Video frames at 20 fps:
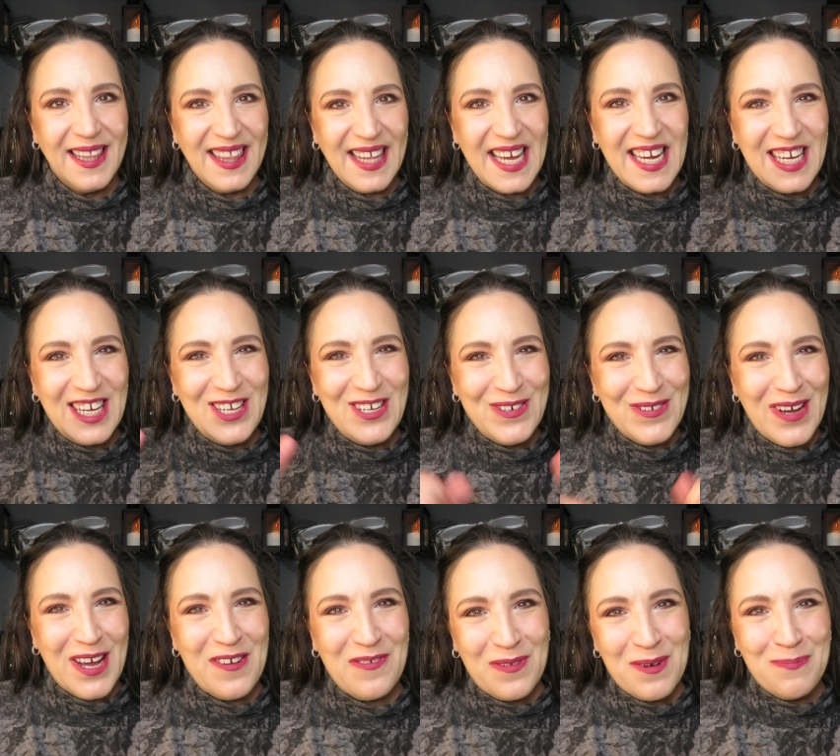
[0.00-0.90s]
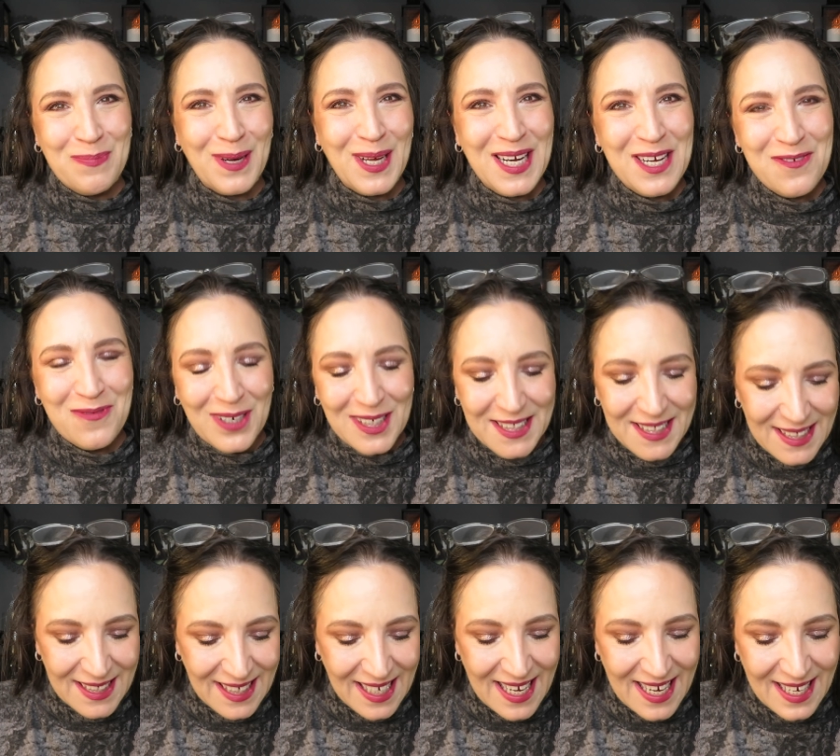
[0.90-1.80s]
Thank you everybody
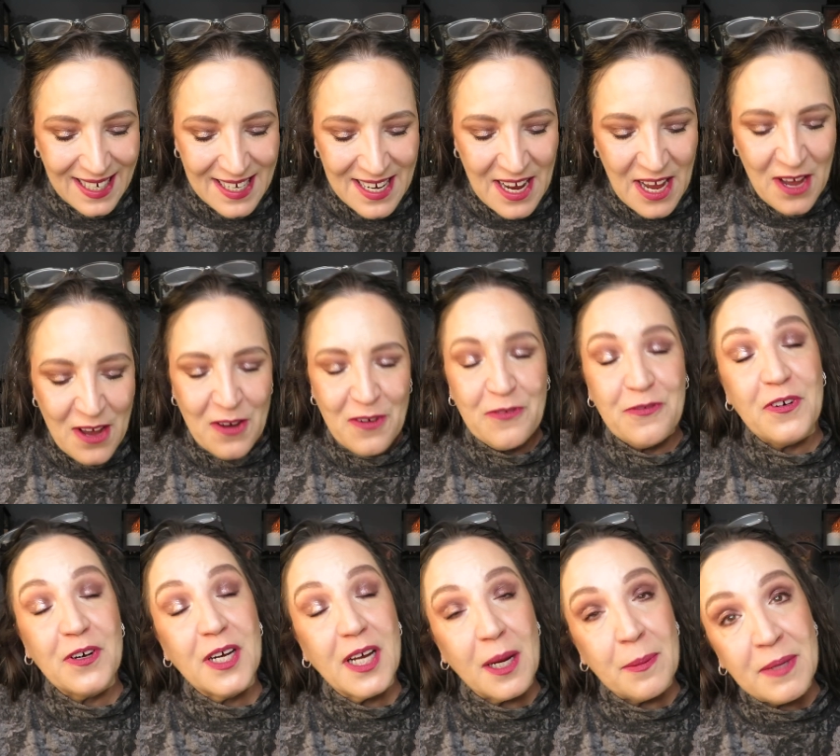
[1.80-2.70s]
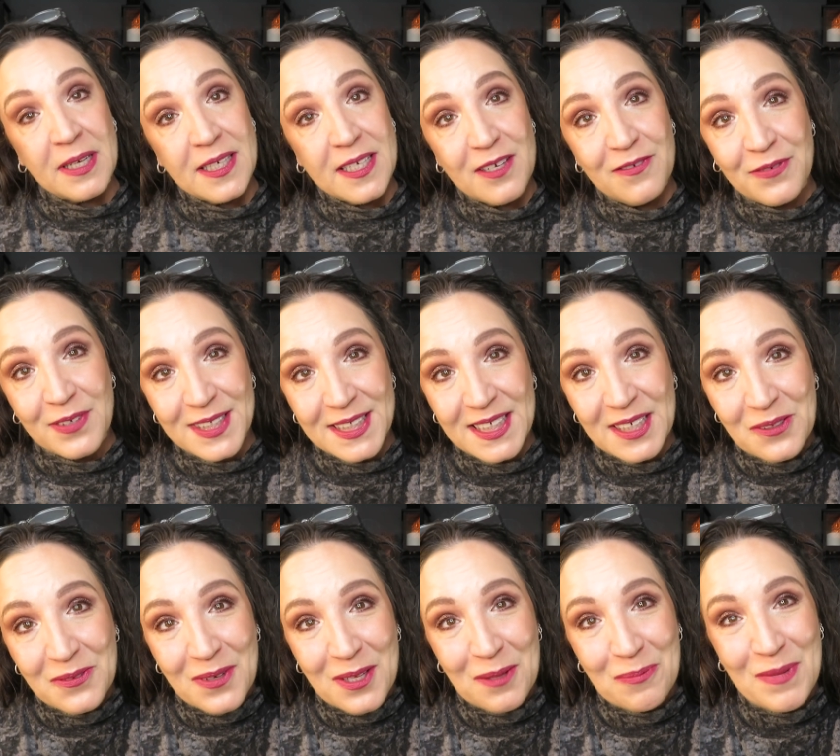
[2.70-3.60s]
once again for coming to
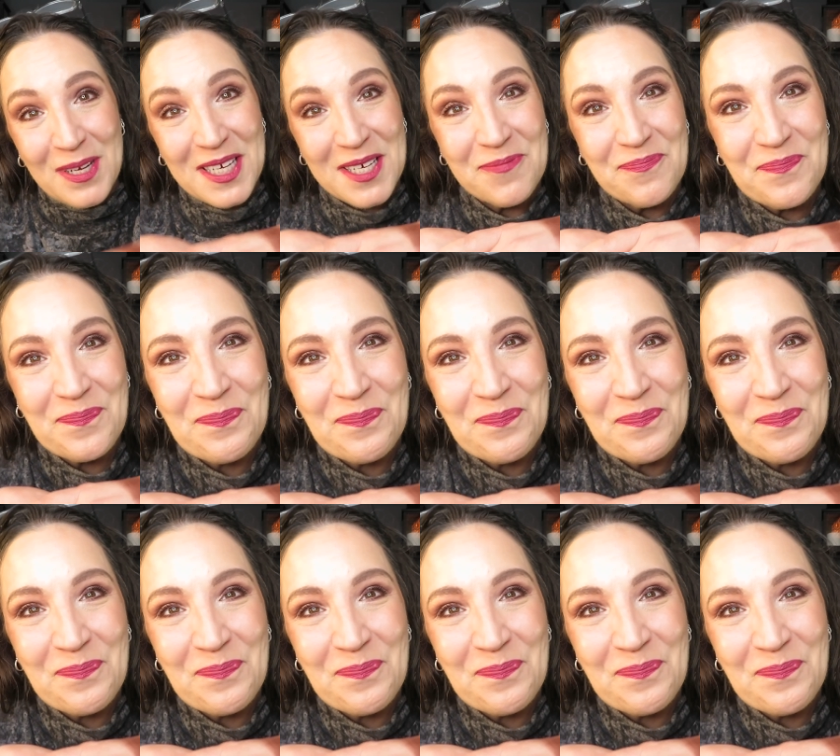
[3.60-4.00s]
visit with me.